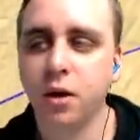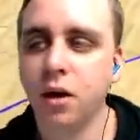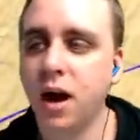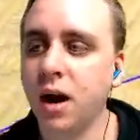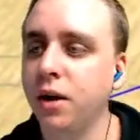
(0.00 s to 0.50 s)

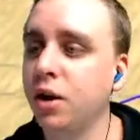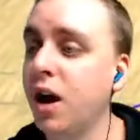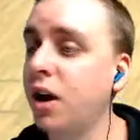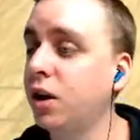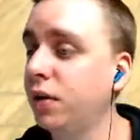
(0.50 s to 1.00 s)
You're
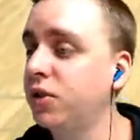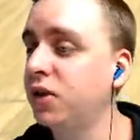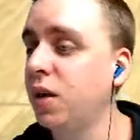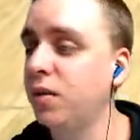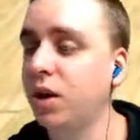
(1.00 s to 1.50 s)
not good at
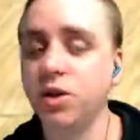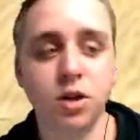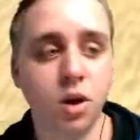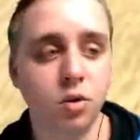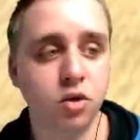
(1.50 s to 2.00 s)
this game because
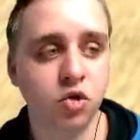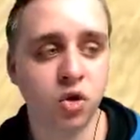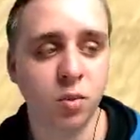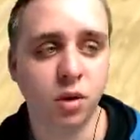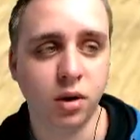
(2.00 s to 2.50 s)
you don't
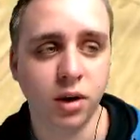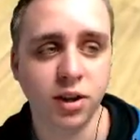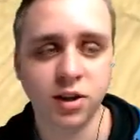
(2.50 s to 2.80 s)
dribble.